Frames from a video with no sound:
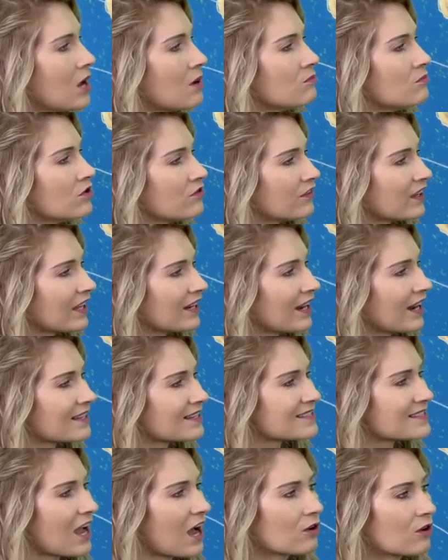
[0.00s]
moving in a
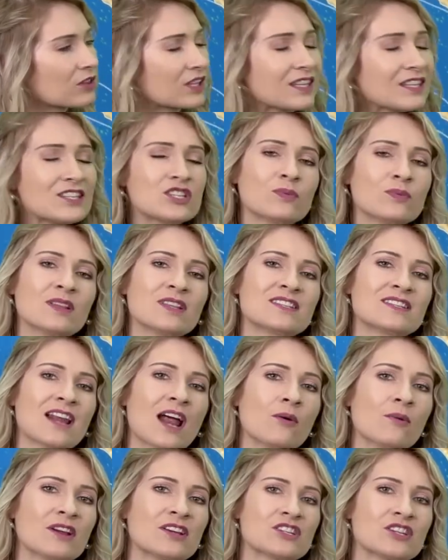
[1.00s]
southeastwards
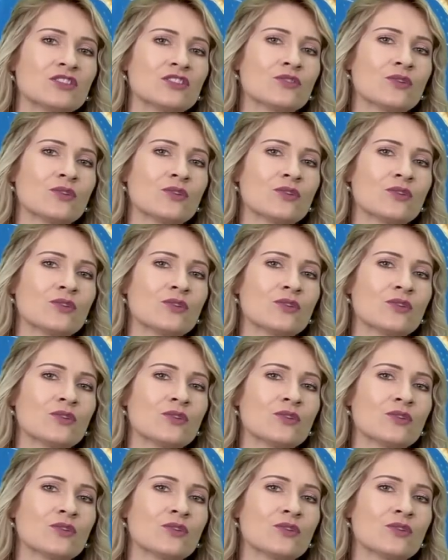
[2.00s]
direction